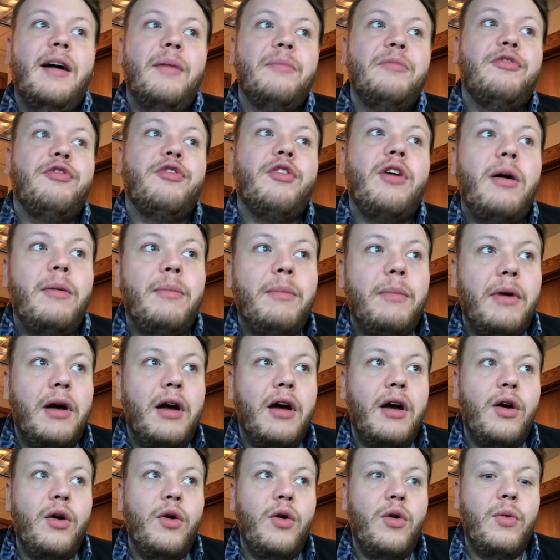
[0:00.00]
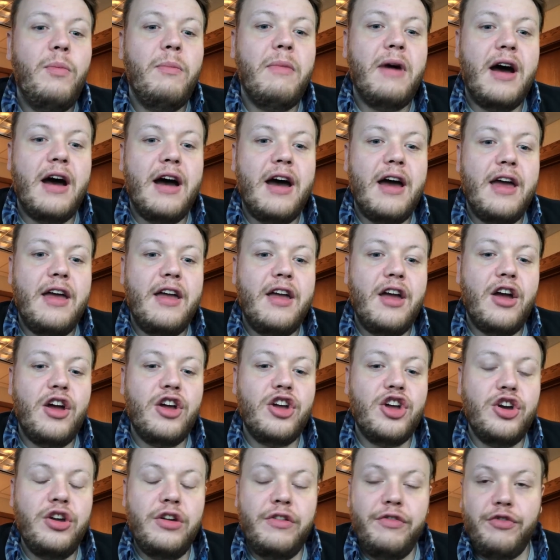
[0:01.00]
from my
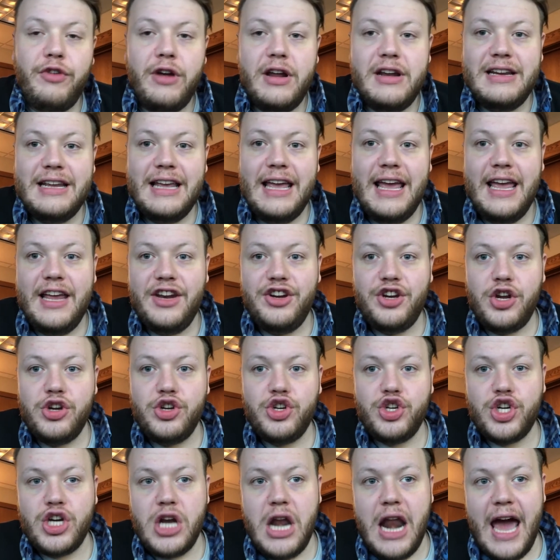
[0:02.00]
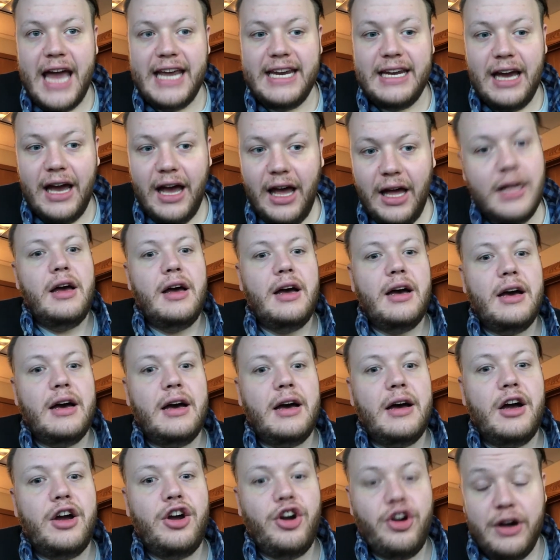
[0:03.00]
good friend Kate Schneider.
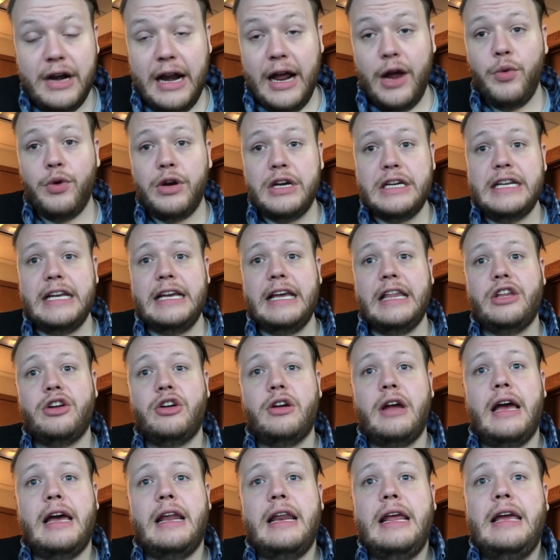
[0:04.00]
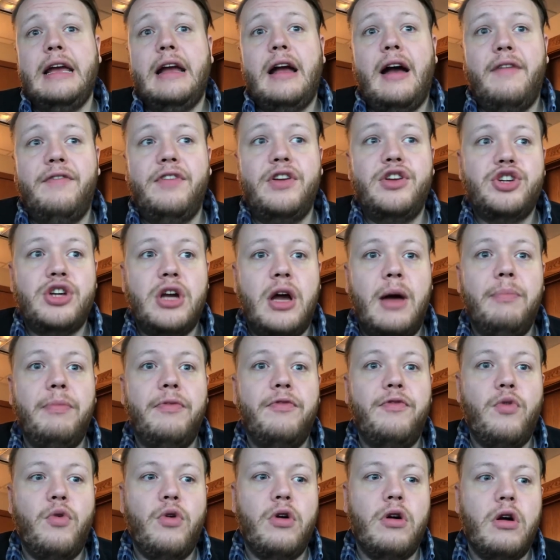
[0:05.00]
Her and I worked together at a coffee shop
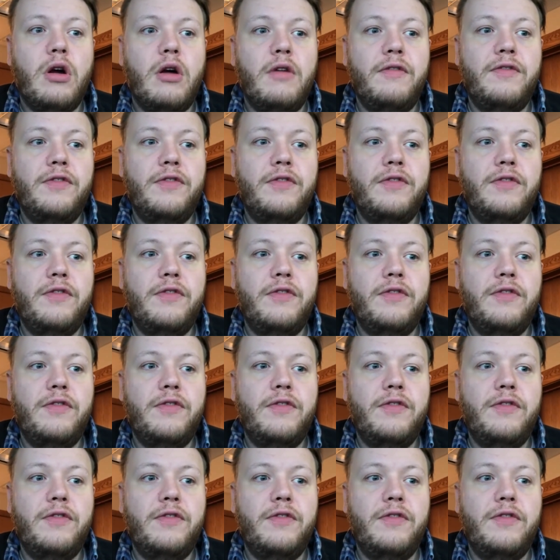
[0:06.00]
for a